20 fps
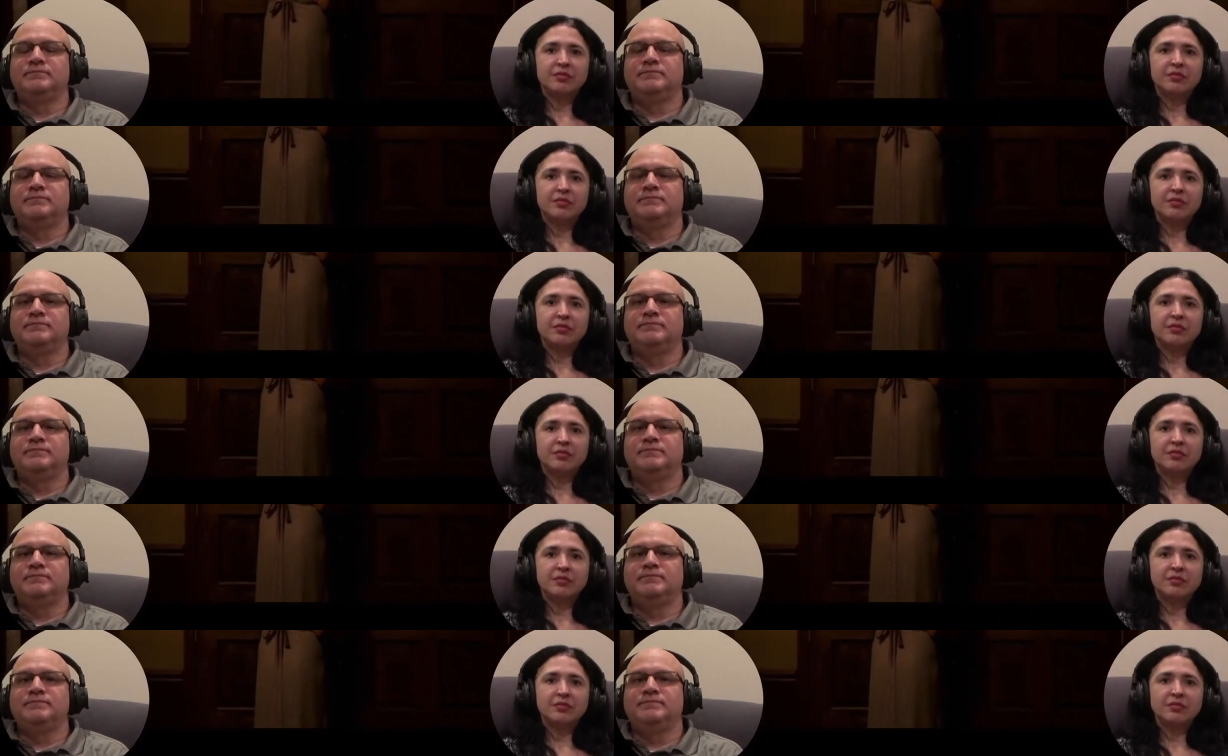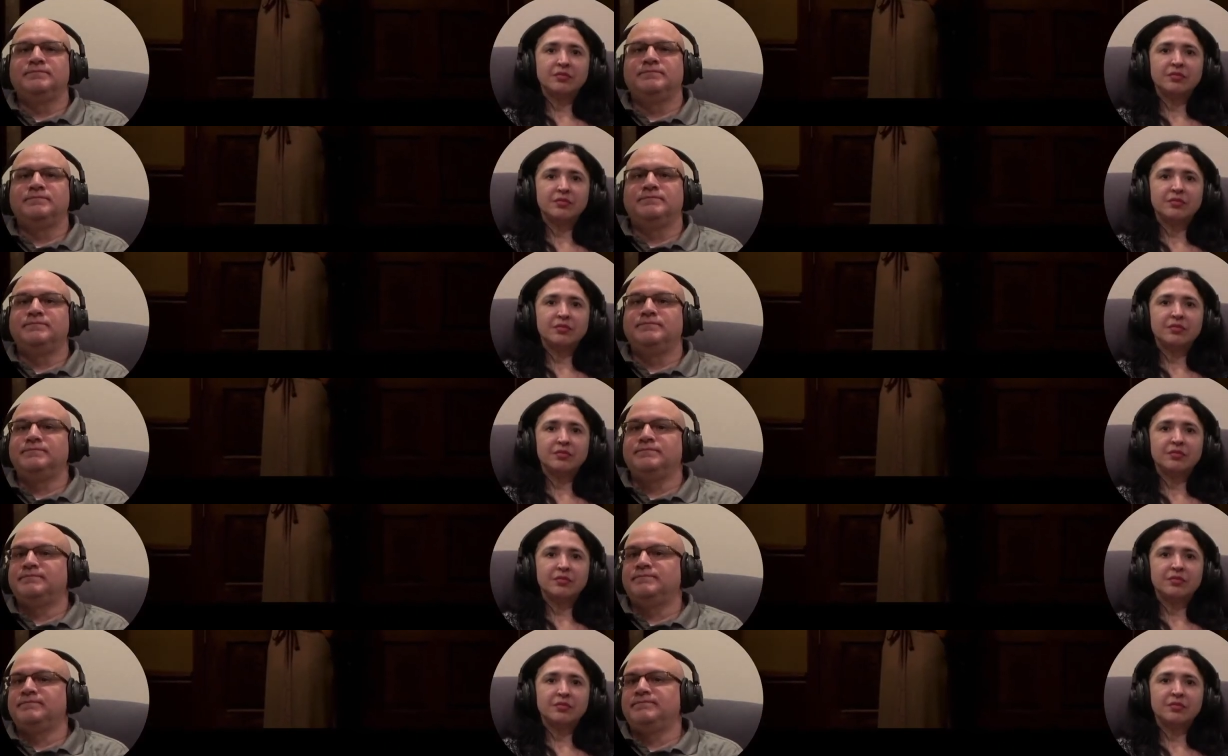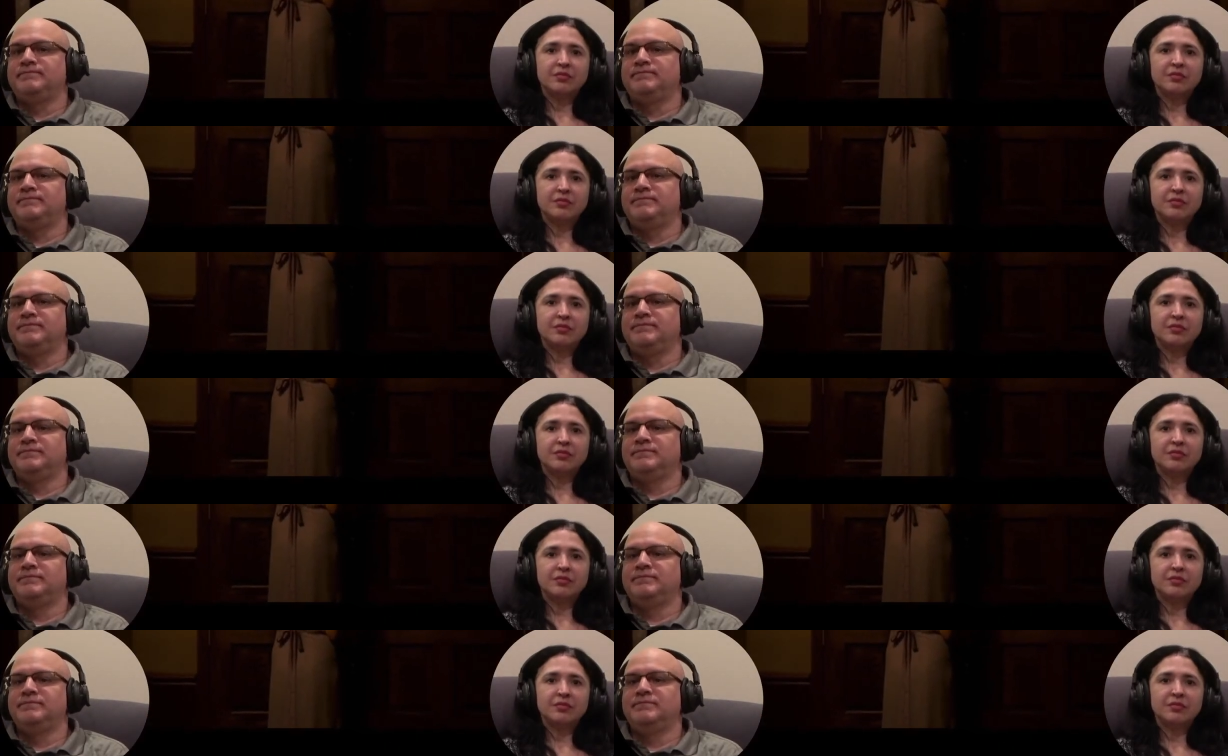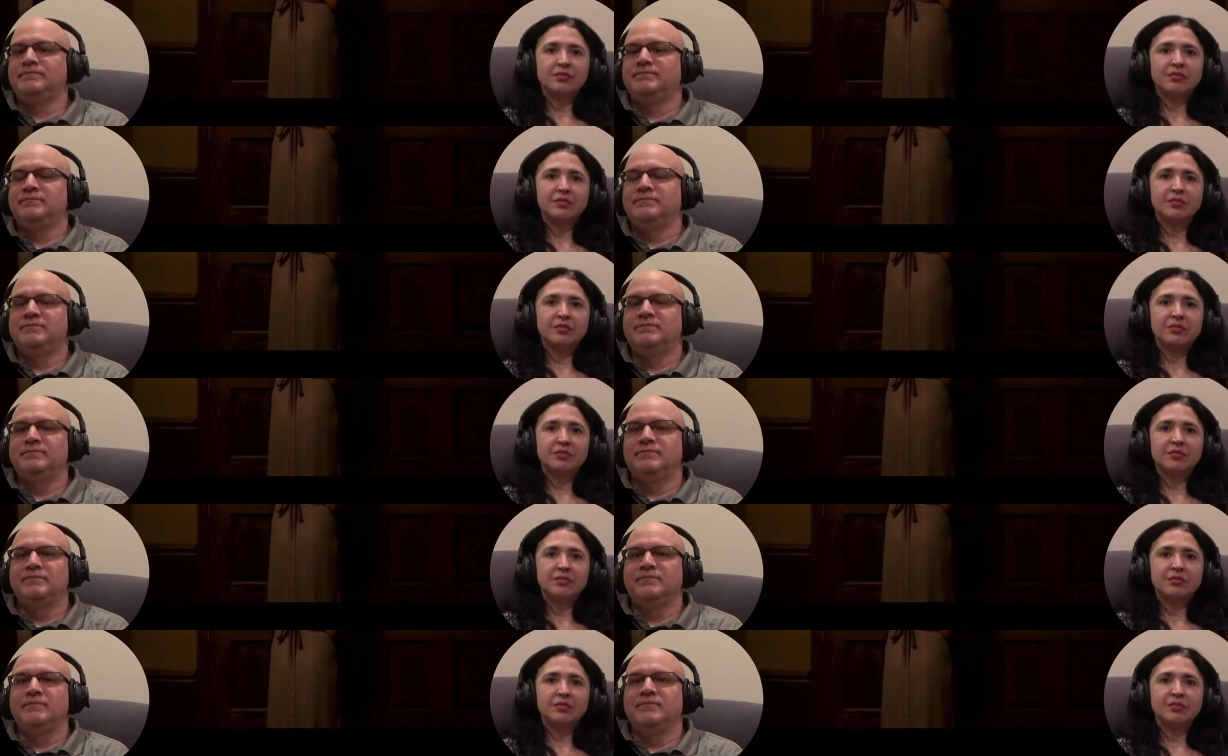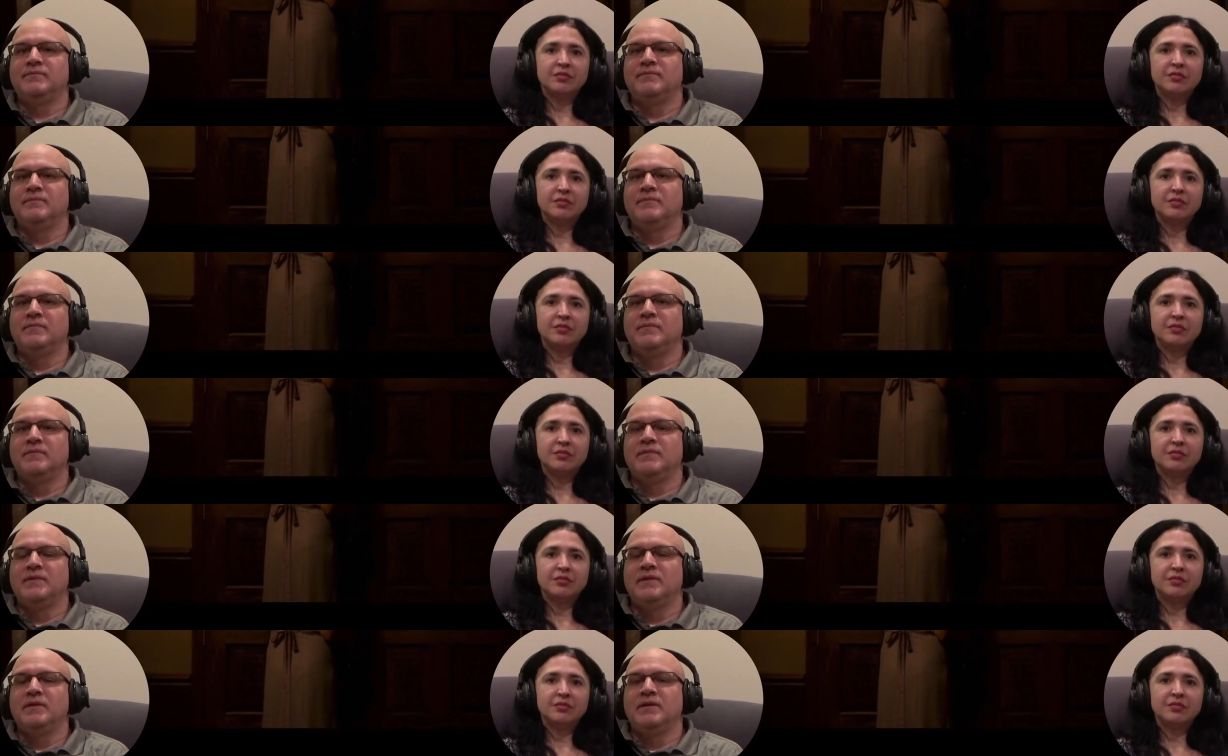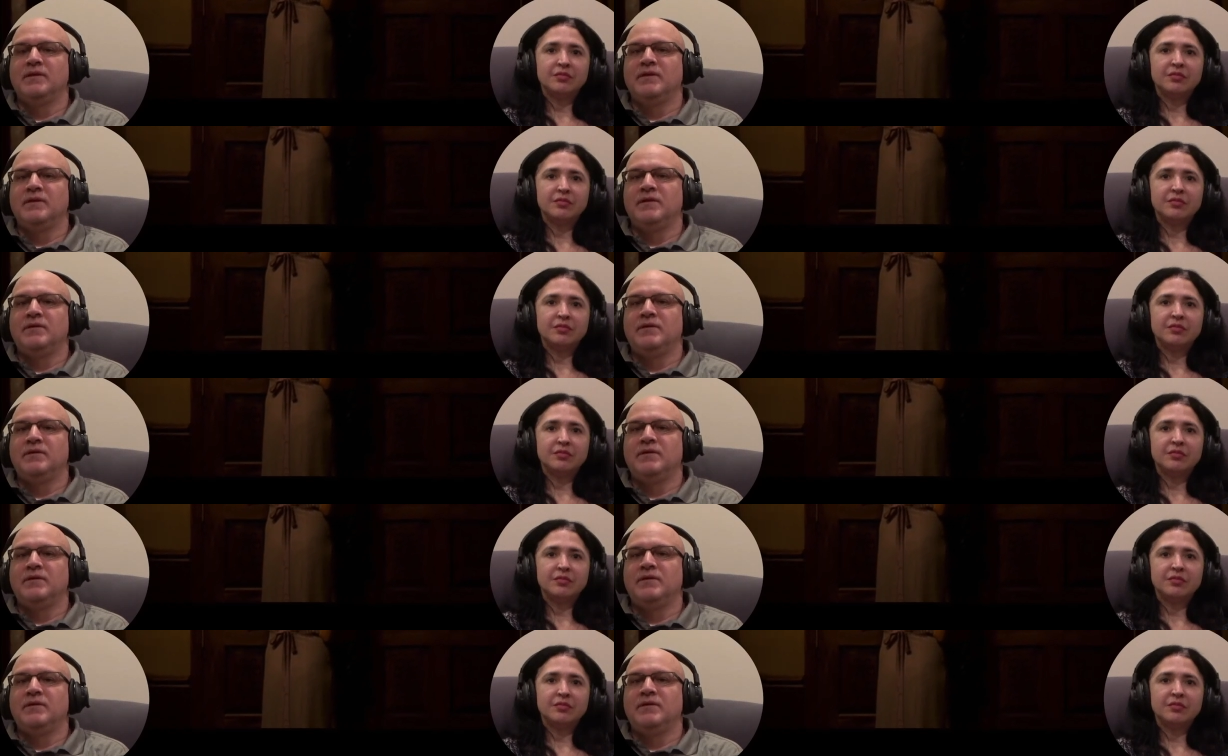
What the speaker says: No one is speaking in this clip.